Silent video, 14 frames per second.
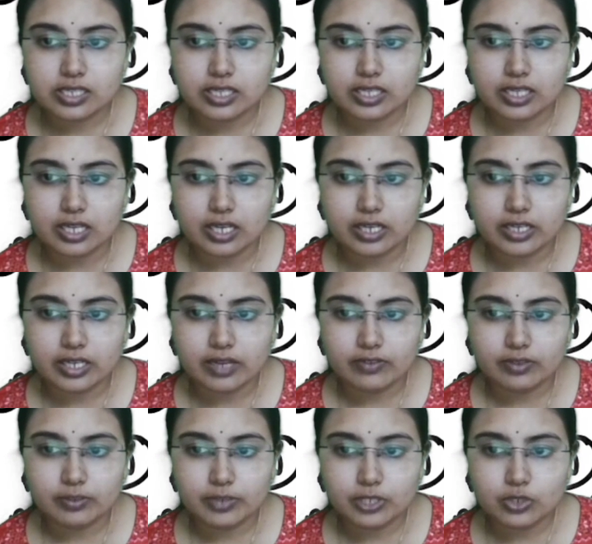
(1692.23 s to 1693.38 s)
tachycardia
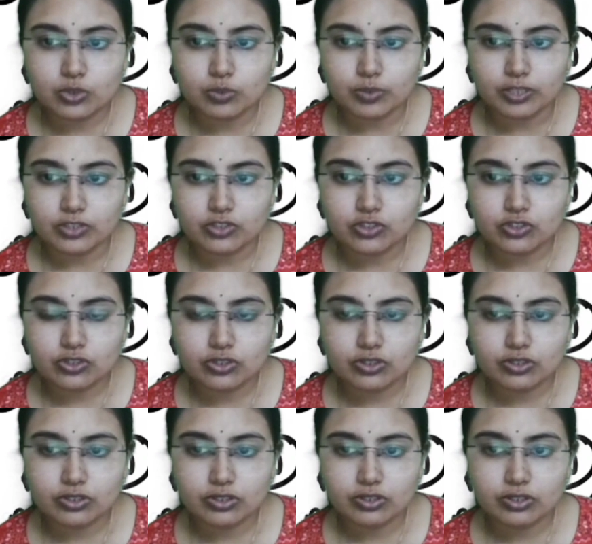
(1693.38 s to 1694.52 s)
will be too much.
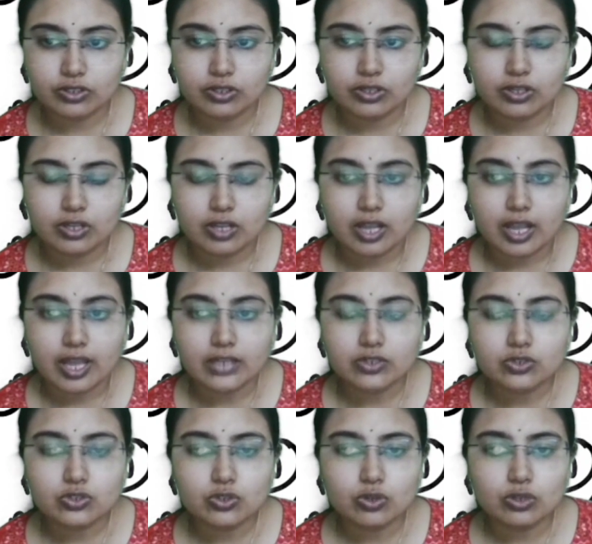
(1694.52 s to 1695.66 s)
And
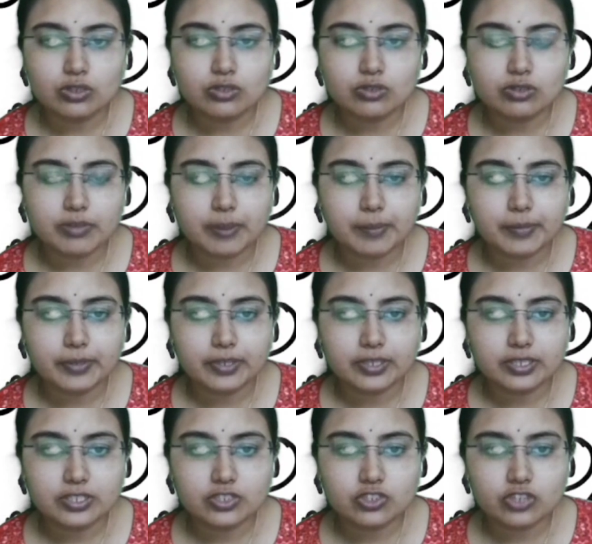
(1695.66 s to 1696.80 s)
we should also remember
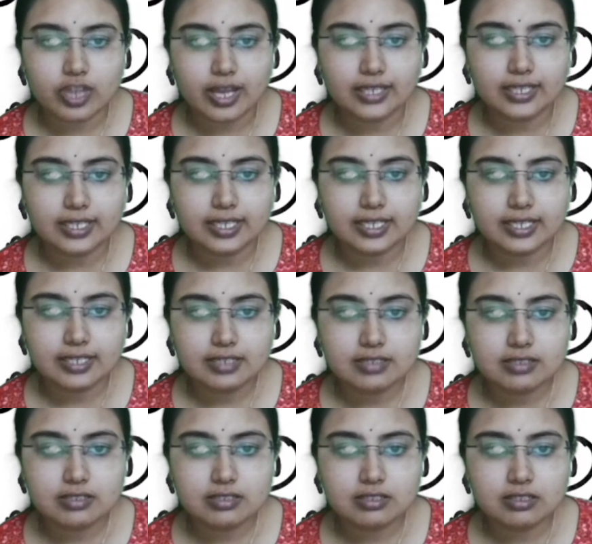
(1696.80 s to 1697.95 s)
that trally
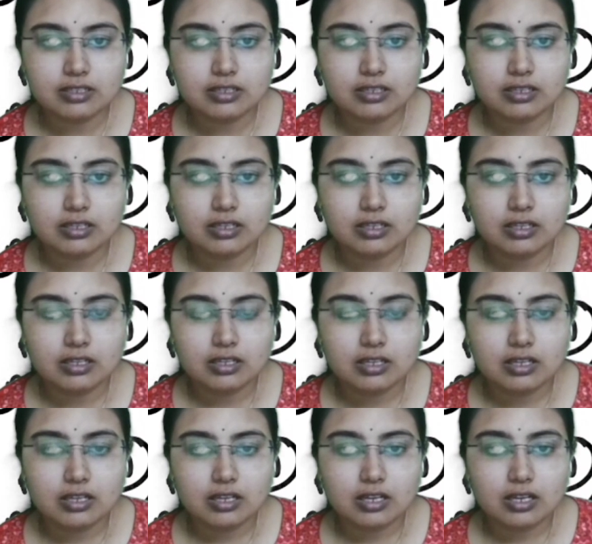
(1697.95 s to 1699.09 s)
is
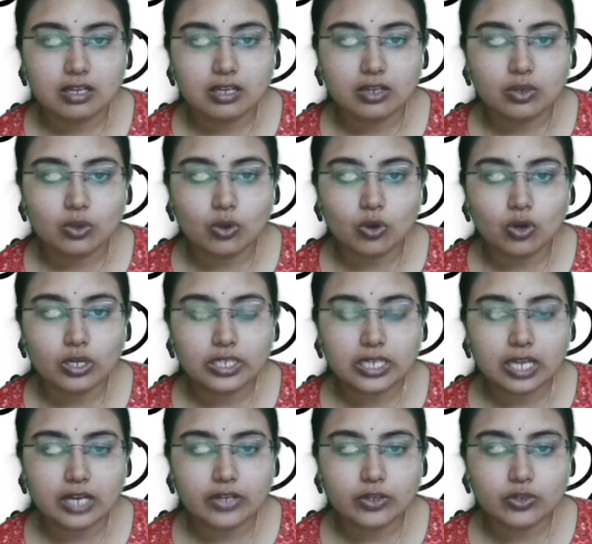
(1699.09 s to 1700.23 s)
a
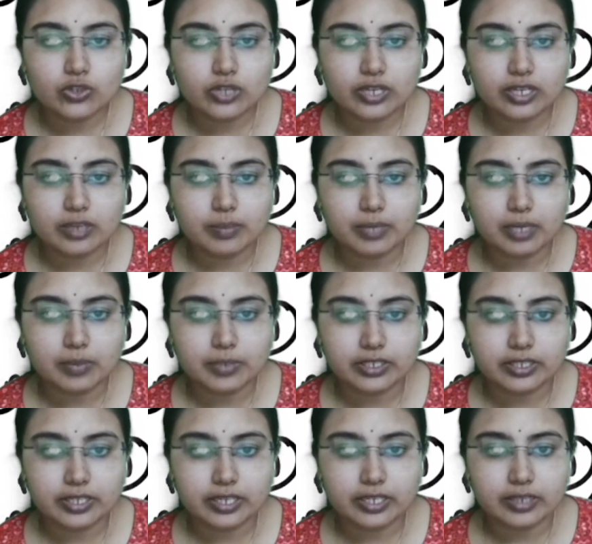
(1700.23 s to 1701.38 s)
non-cardiogenic
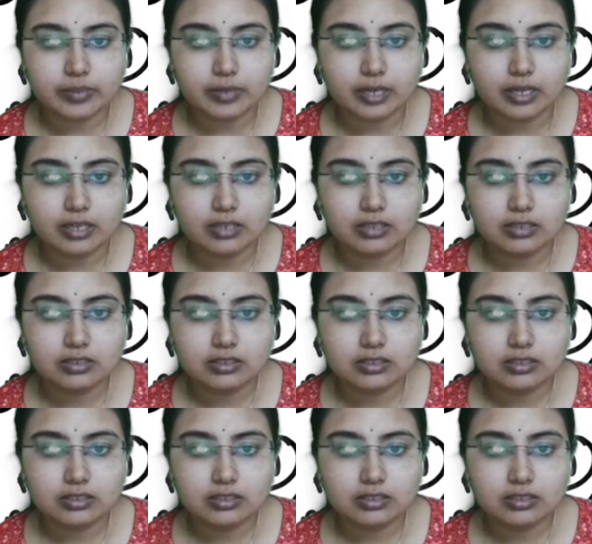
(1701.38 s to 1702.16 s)
pulmonary edema.